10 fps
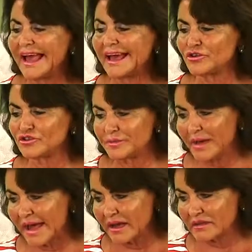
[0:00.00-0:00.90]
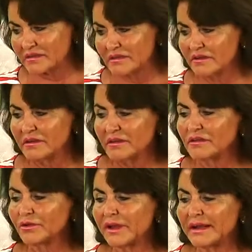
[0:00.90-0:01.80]
energy packs
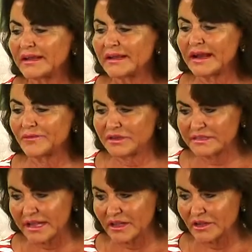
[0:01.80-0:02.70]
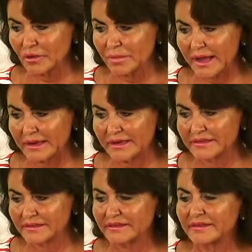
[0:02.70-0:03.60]
located in every cell in our
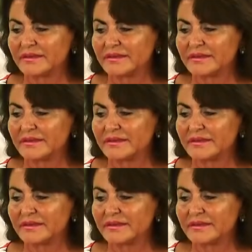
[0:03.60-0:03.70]
bodies.